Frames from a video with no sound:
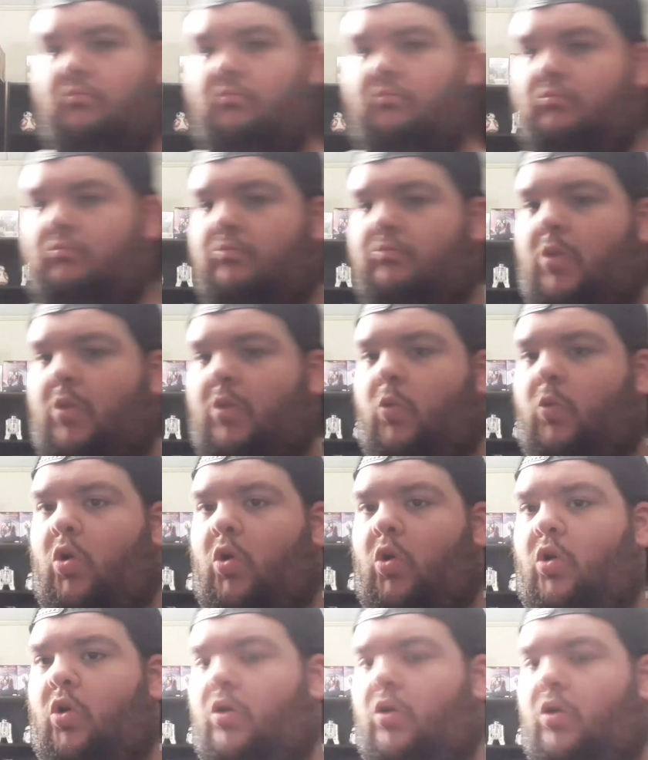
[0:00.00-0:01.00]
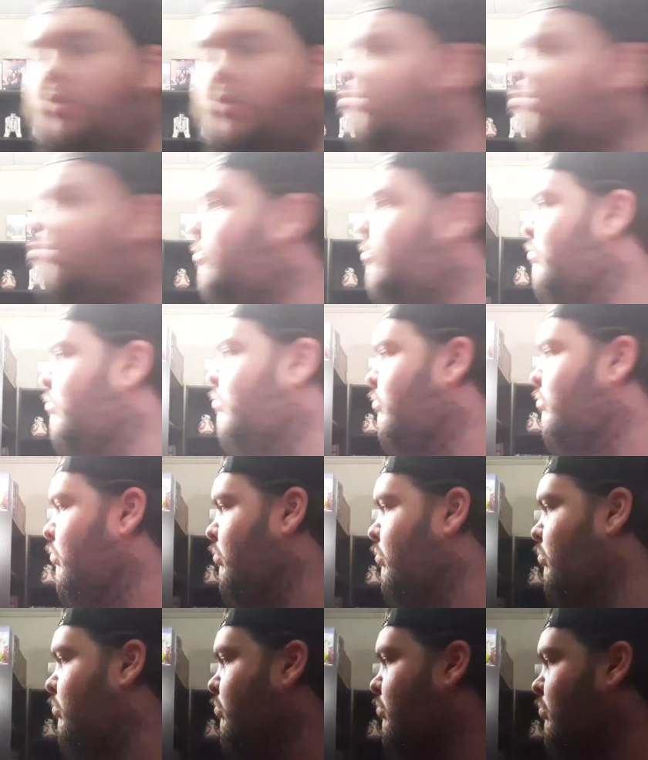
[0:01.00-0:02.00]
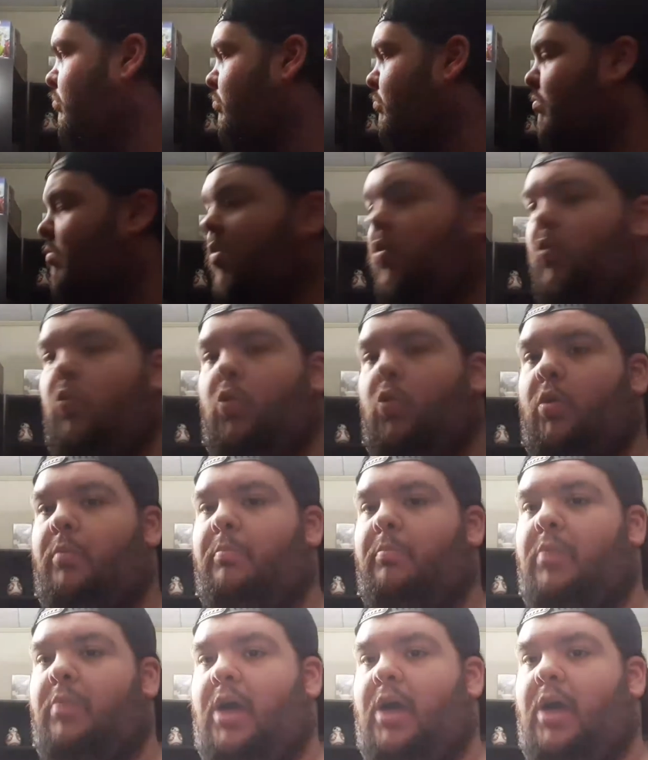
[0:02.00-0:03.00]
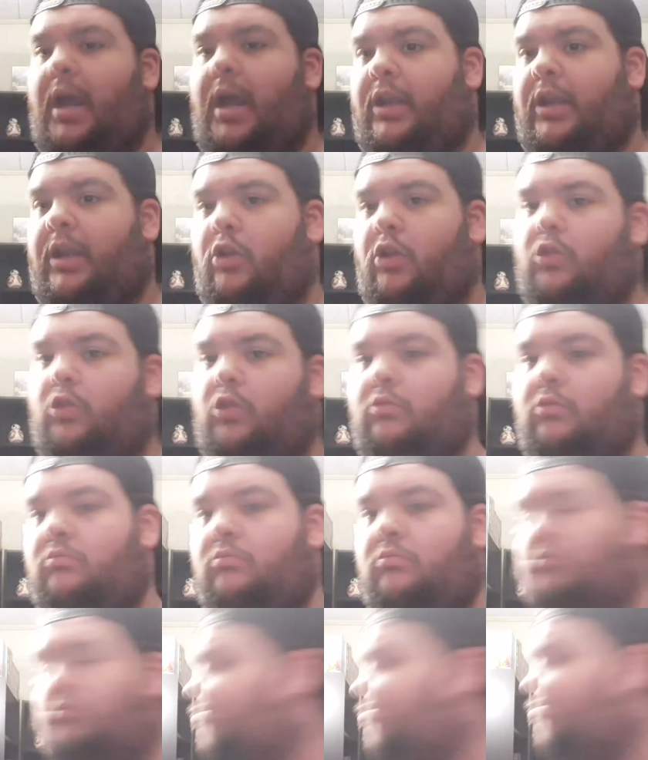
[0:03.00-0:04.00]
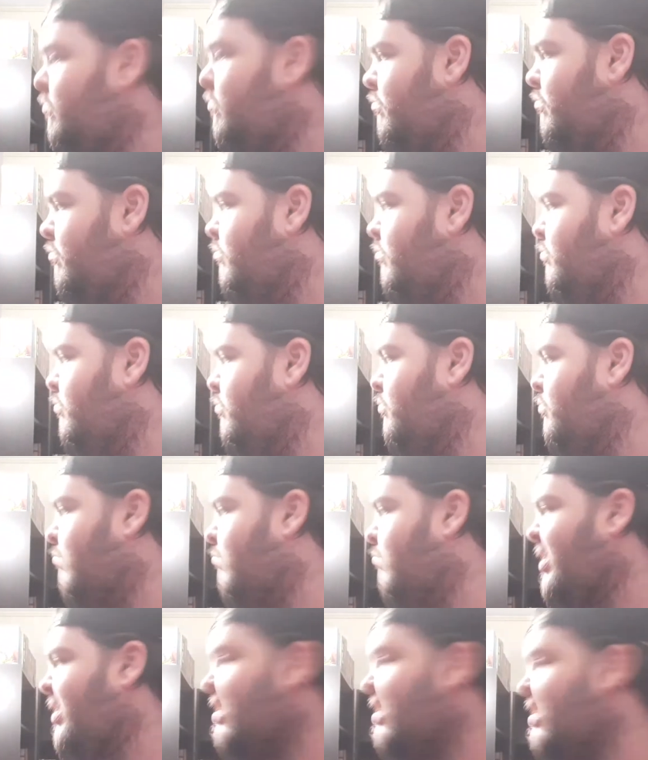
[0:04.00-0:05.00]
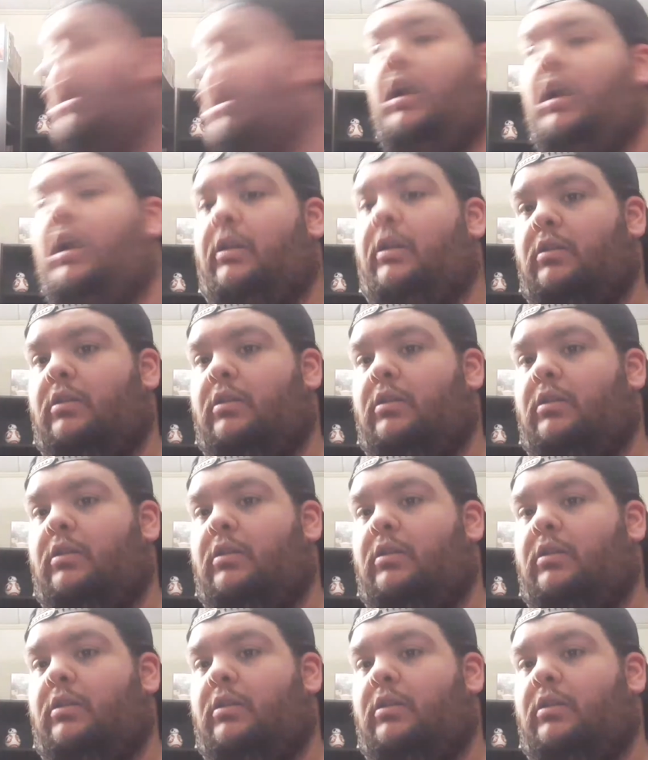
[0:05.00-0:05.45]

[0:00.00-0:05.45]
my wall, my wooden plaque here, a sign.